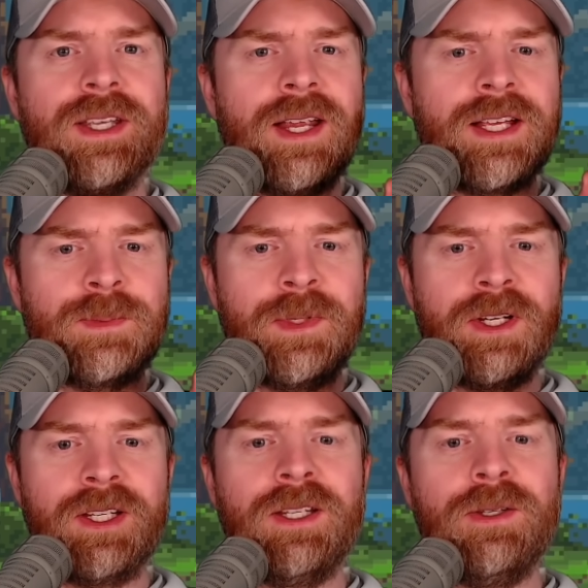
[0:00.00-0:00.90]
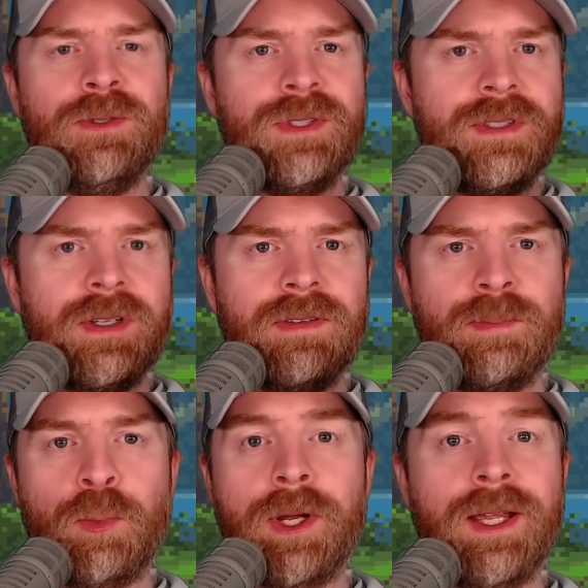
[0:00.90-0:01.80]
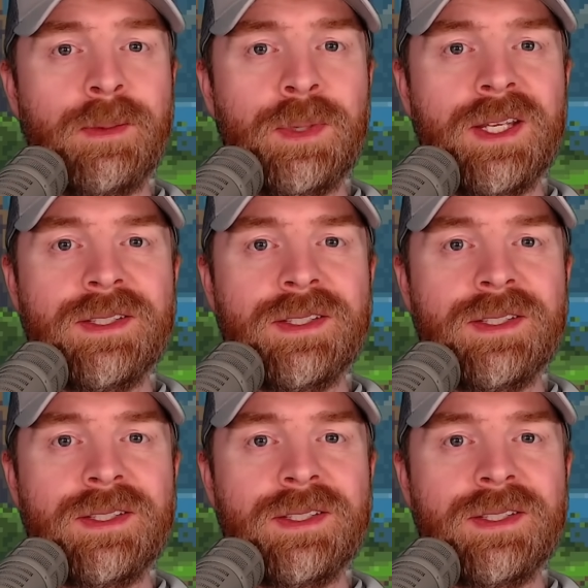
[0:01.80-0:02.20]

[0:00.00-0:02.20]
and has been accused of bricking P